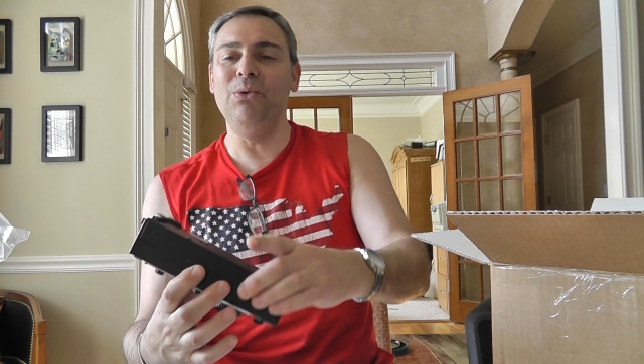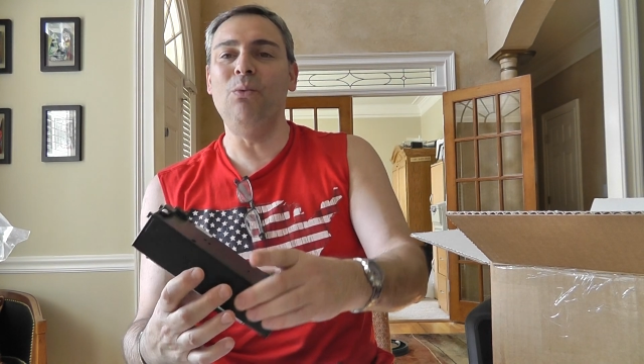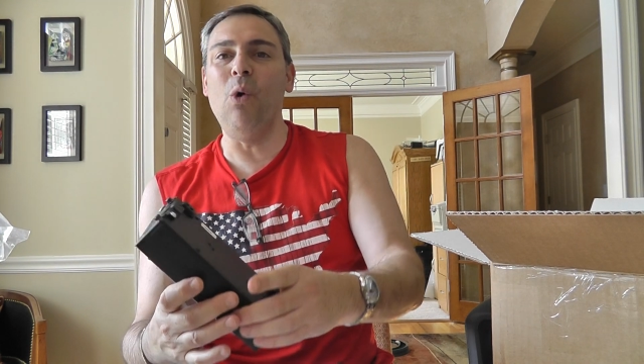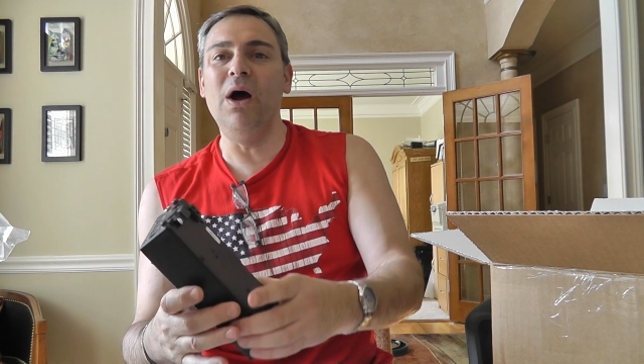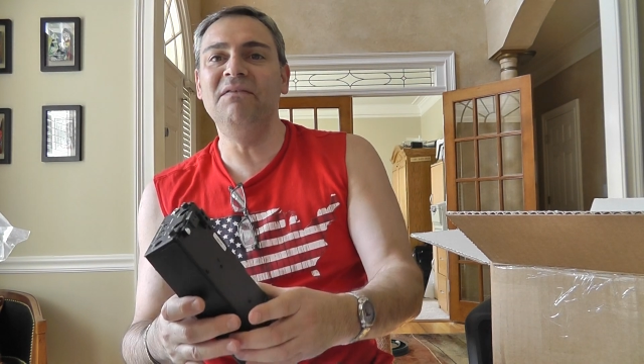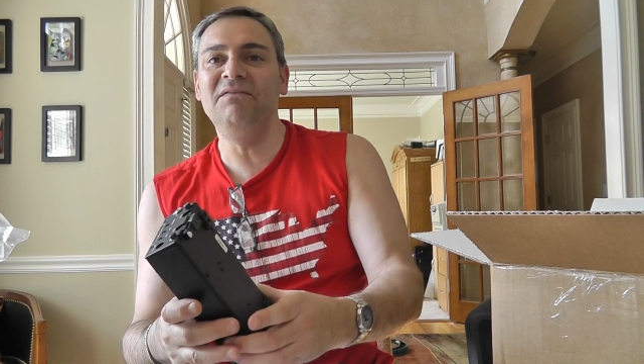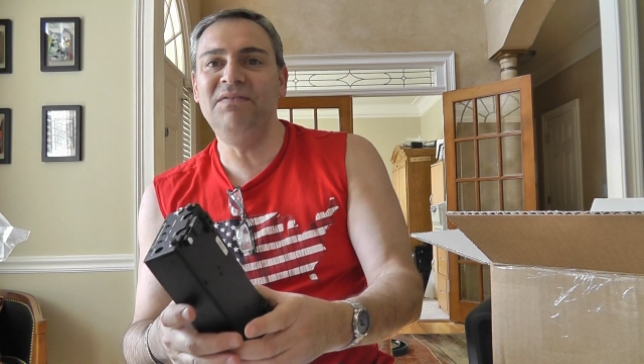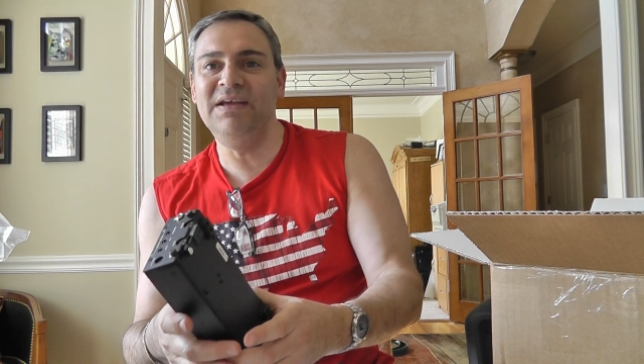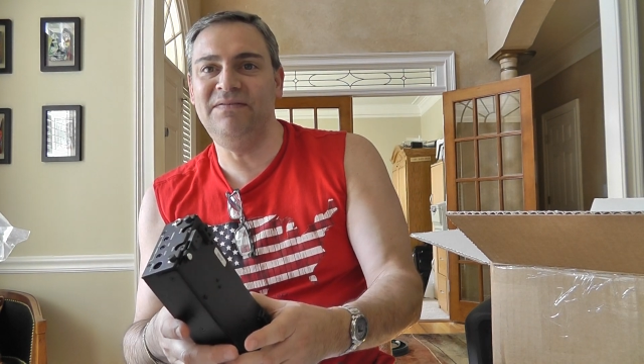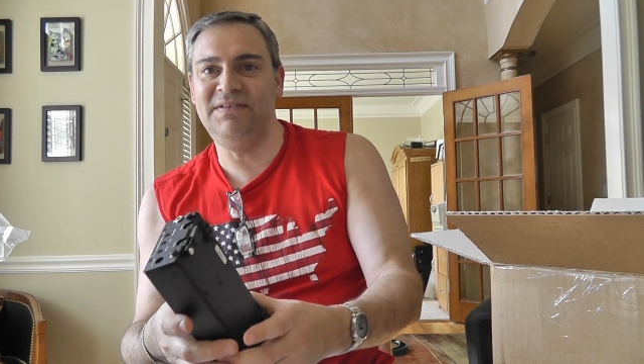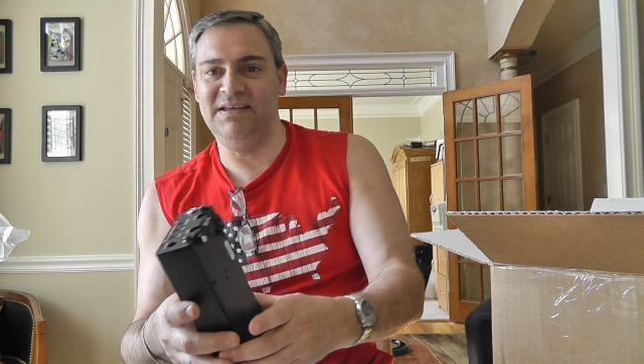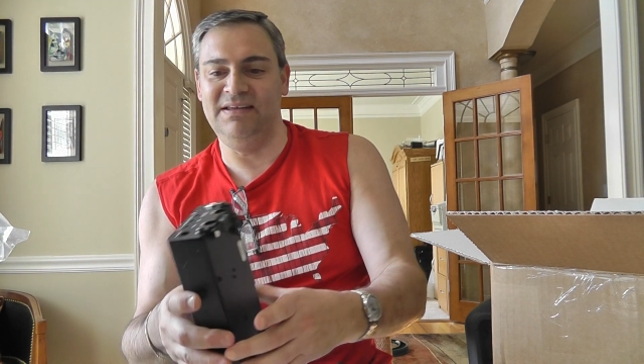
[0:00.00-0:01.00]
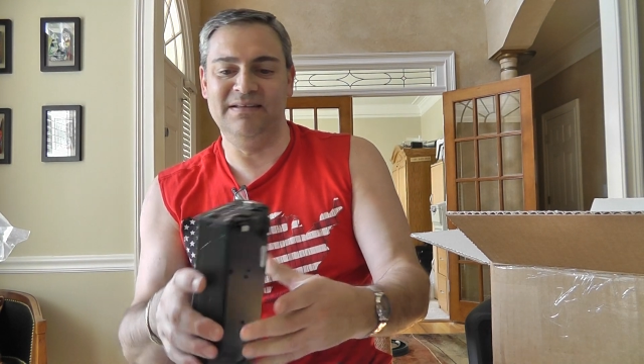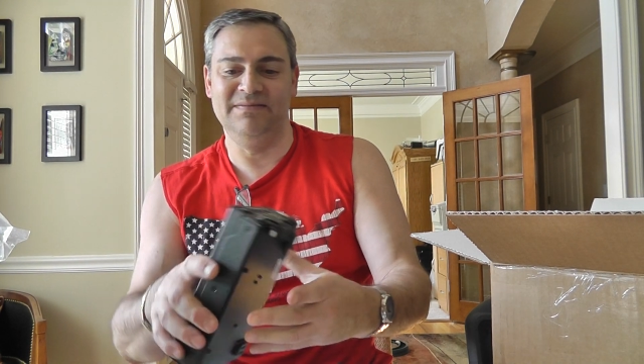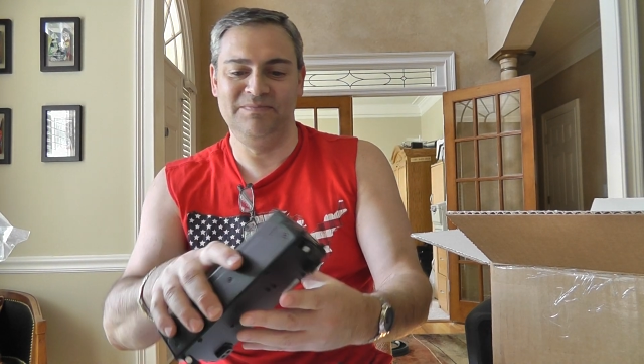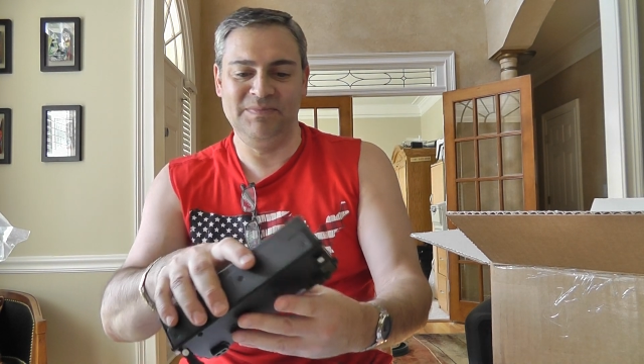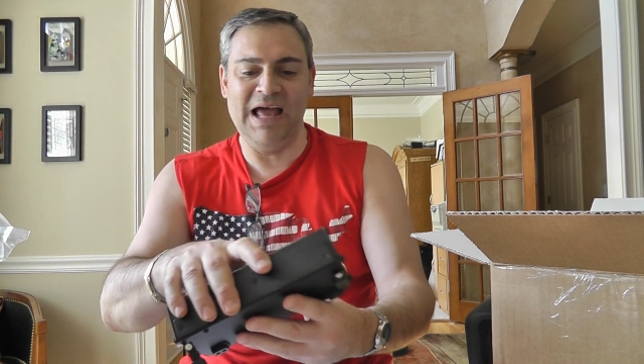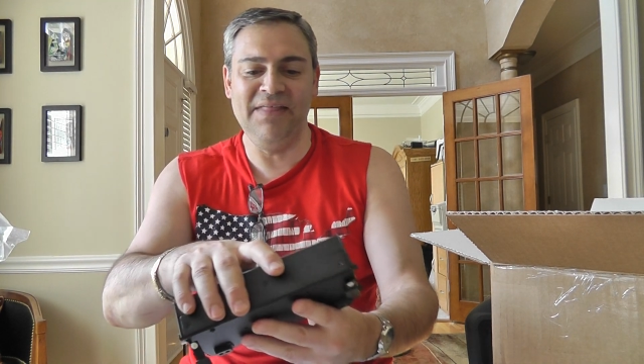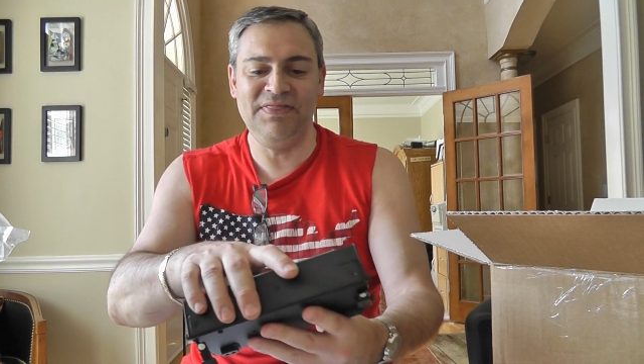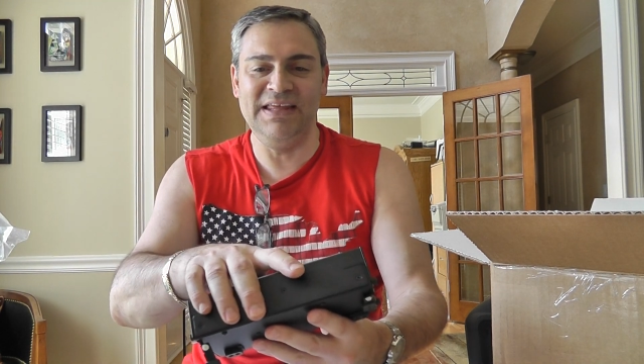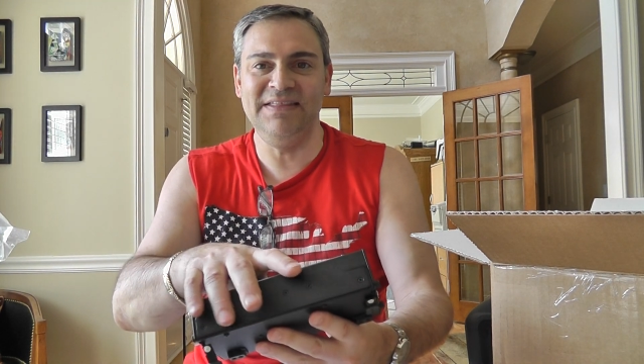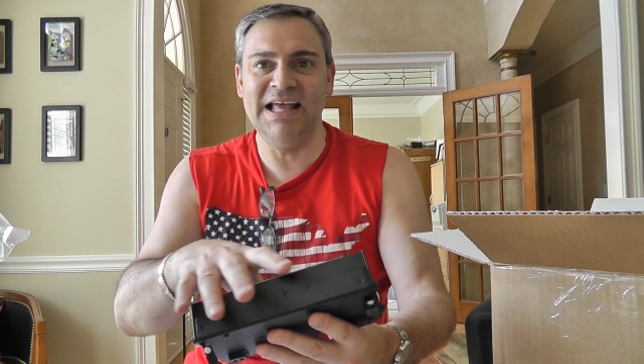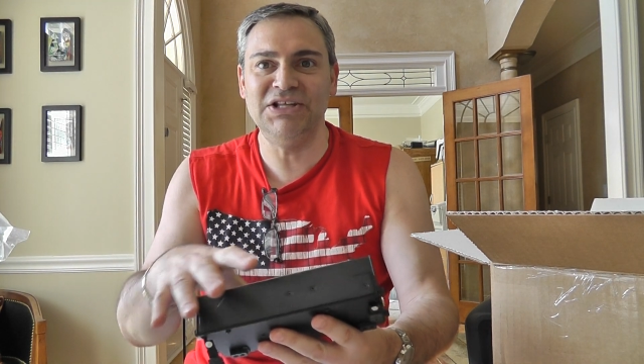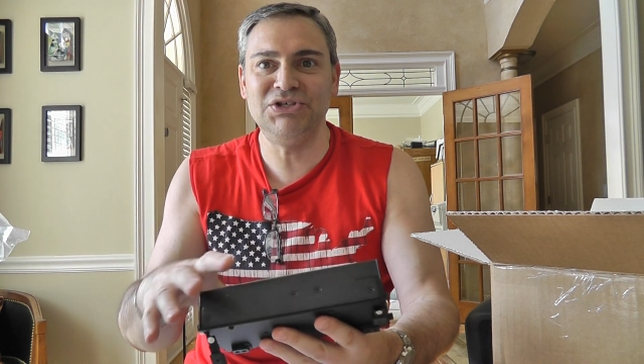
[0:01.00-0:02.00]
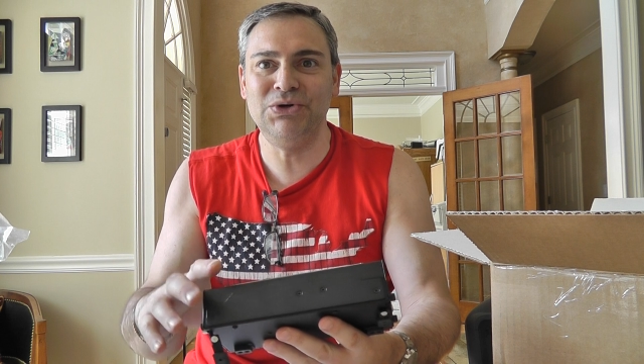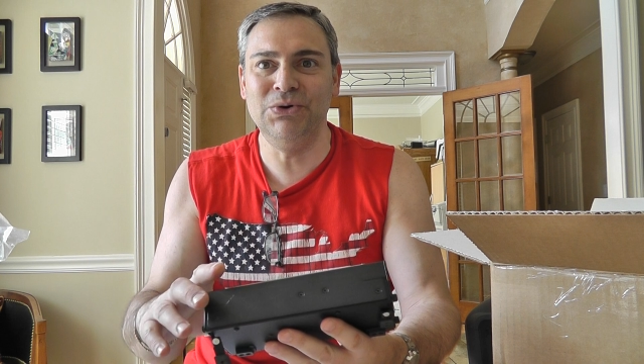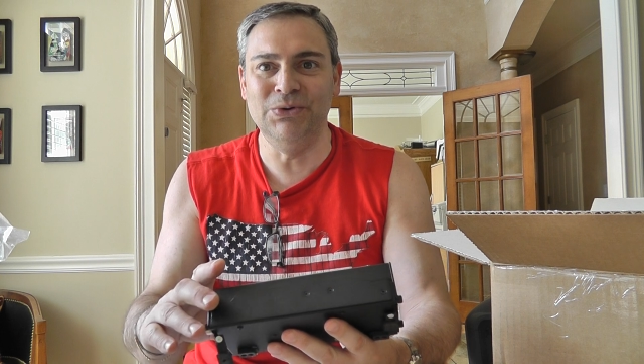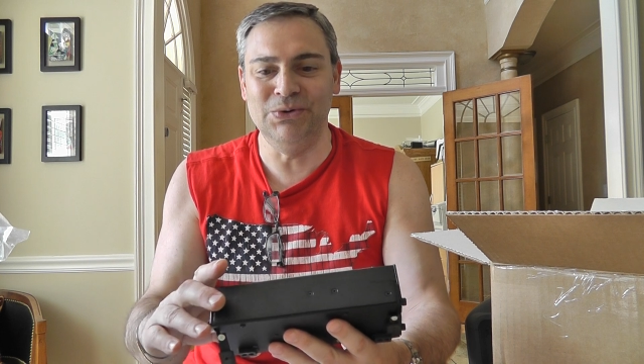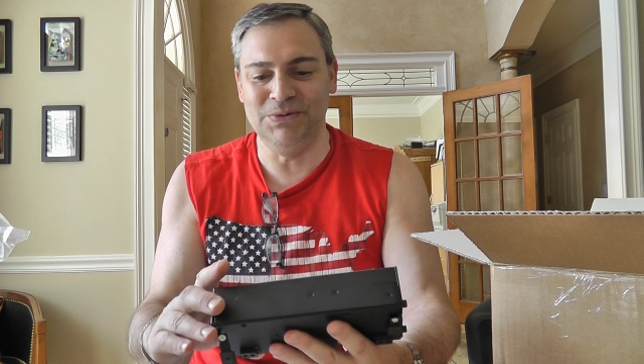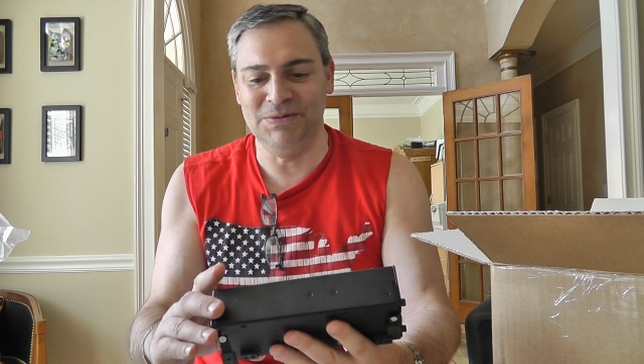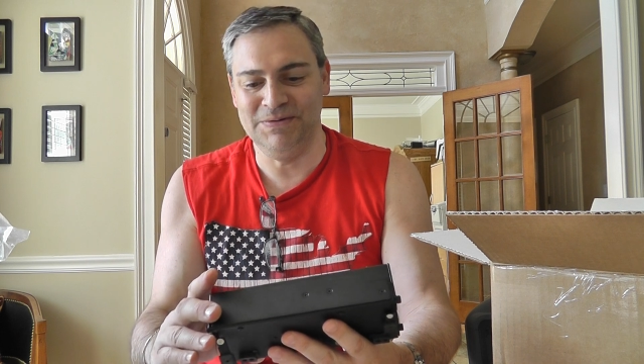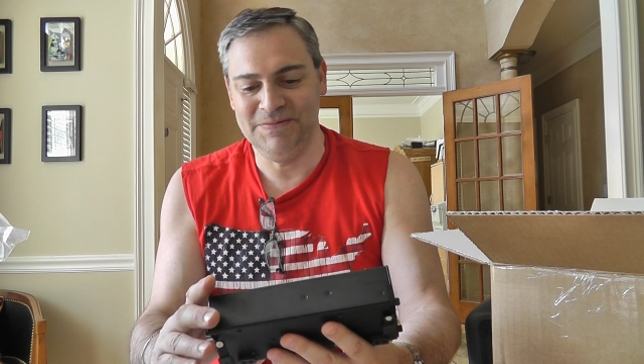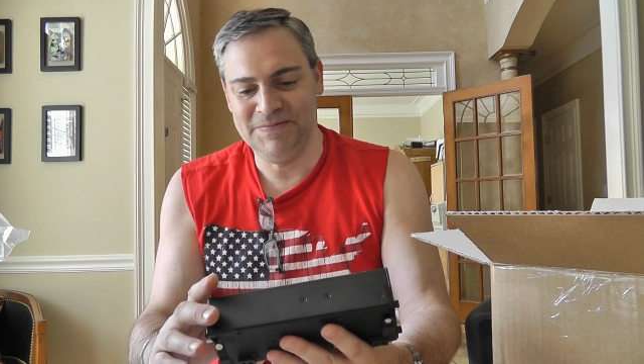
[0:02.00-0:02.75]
150. I think that's cool.